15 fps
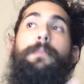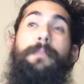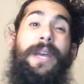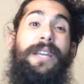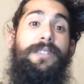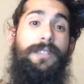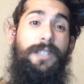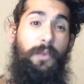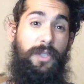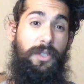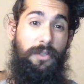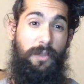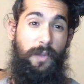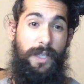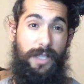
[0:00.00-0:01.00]
Basically, what
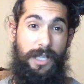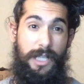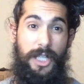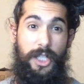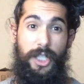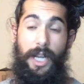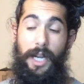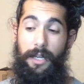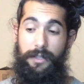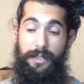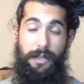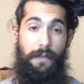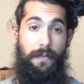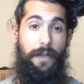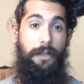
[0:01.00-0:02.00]
you're doing is initiating a
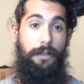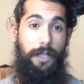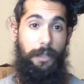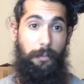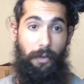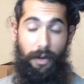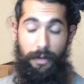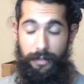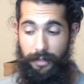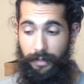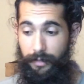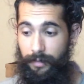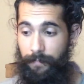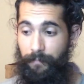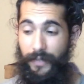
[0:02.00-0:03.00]
self healing
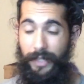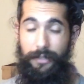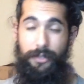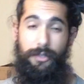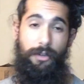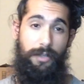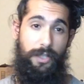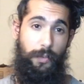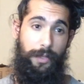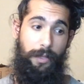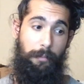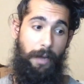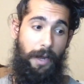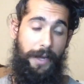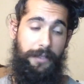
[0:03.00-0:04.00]
process. It starts with
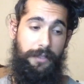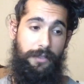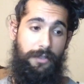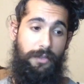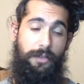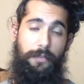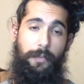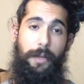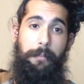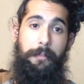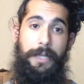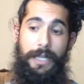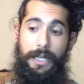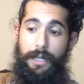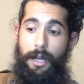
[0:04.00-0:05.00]
the mind, it starts by
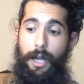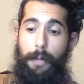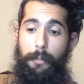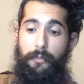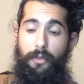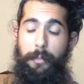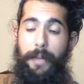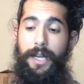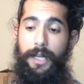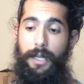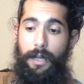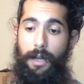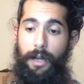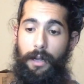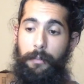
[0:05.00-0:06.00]
being calm, remaining
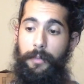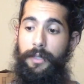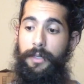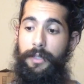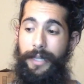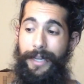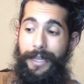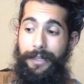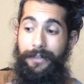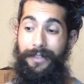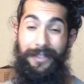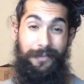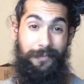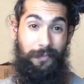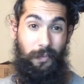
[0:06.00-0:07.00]
calm,
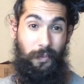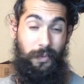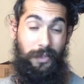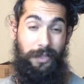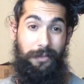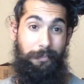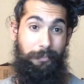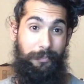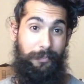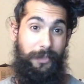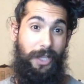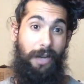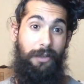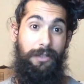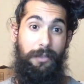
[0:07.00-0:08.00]
and when the
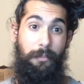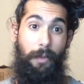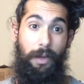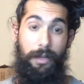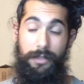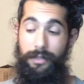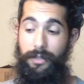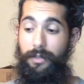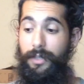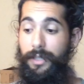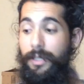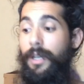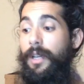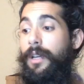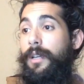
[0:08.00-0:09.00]
Shaolin monks do
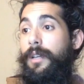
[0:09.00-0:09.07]
it,